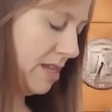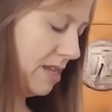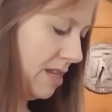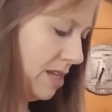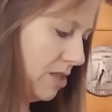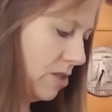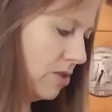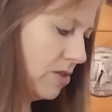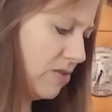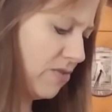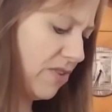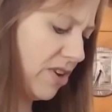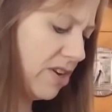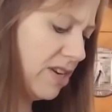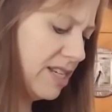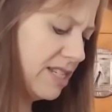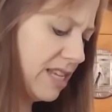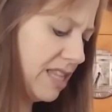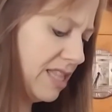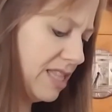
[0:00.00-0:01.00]
Looks
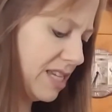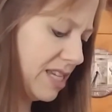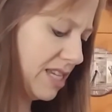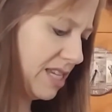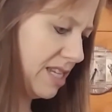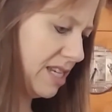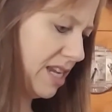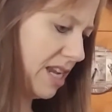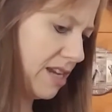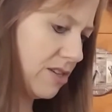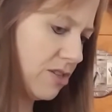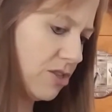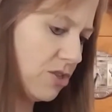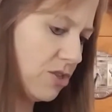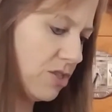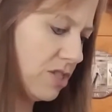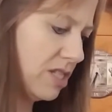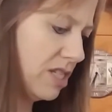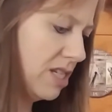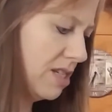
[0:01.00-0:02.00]
very delicate,
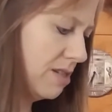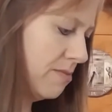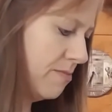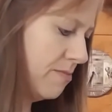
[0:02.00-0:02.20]
actually.